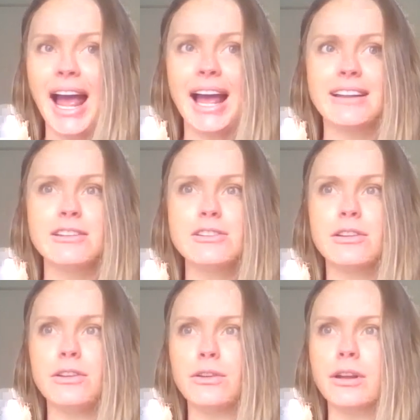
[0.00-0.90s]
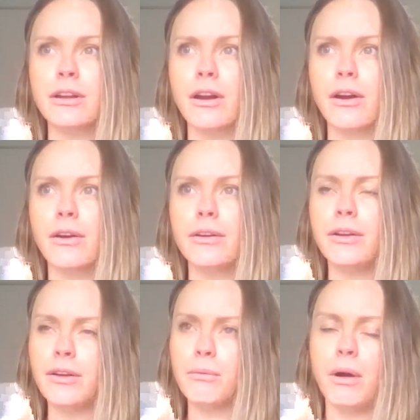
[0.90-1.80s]
And you can go,
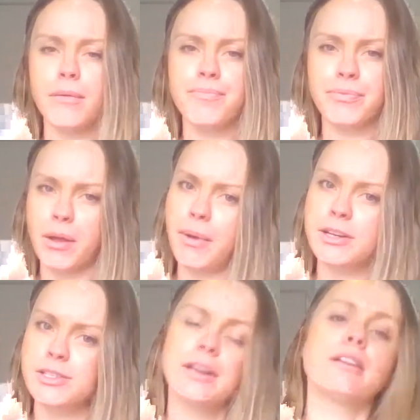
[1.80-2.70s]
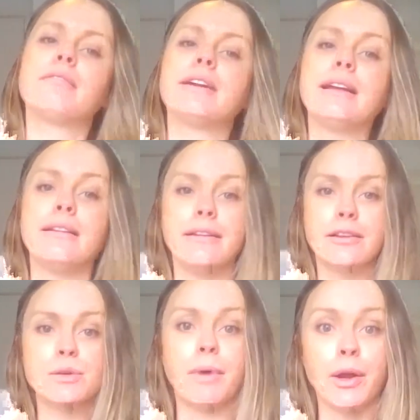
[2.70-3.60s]
you know what? I'm actually going to really lean
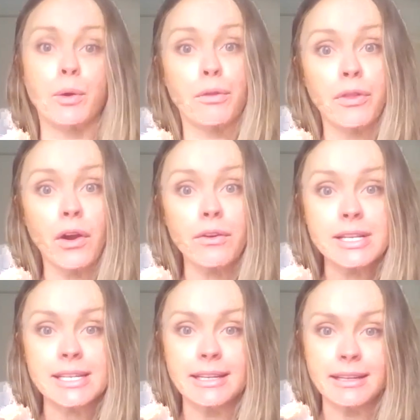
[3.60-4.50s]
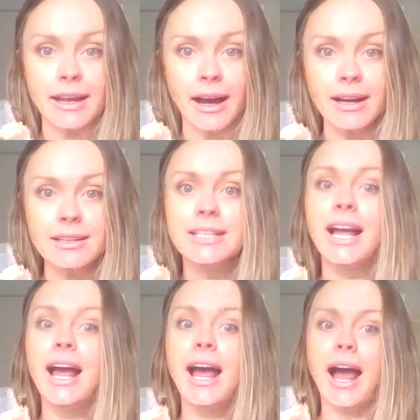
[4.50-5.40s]
into my authority here
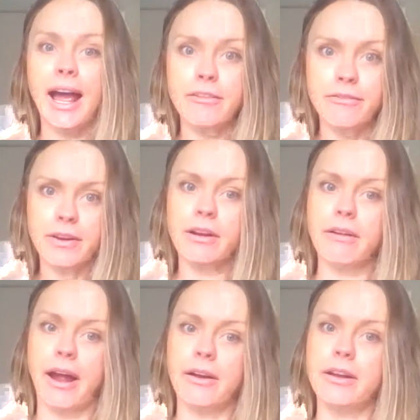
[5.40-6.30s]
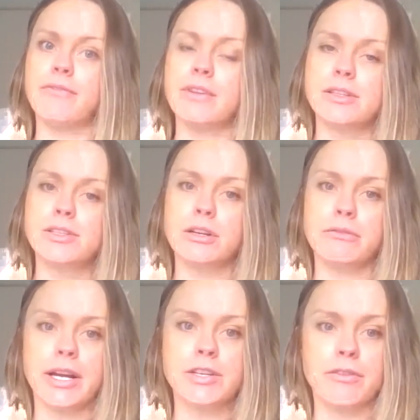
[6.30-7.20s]
and figure out if this is
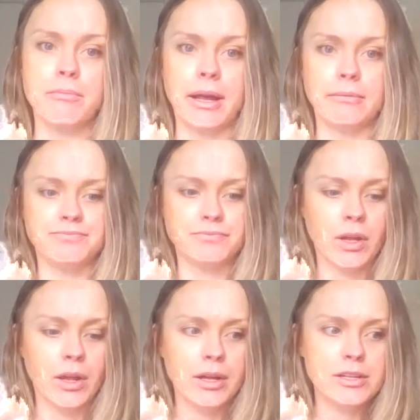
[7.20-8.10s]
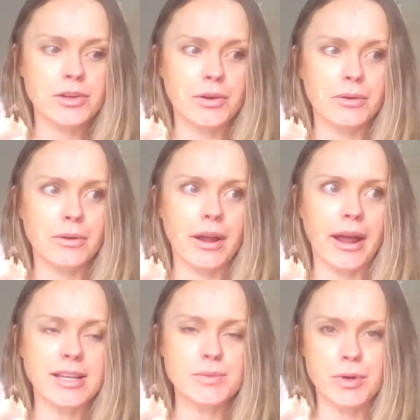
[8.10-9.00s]
correct for me. So
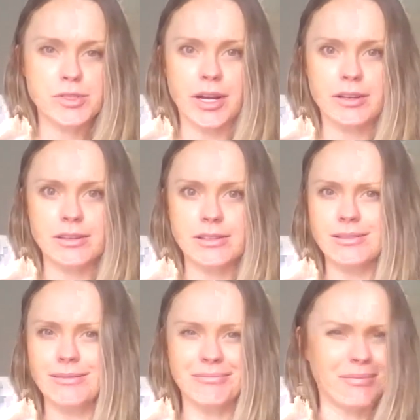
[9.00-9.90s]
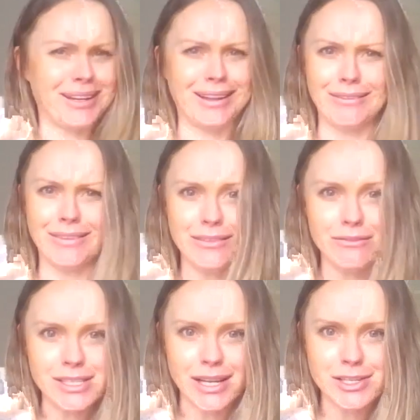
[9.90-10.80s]
as projectors, we love an
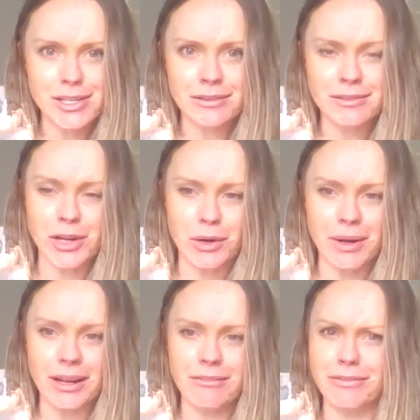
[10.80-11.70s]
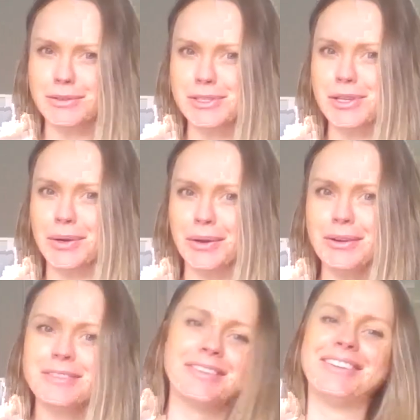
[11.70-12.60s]
invitation, don't we? Feels so good.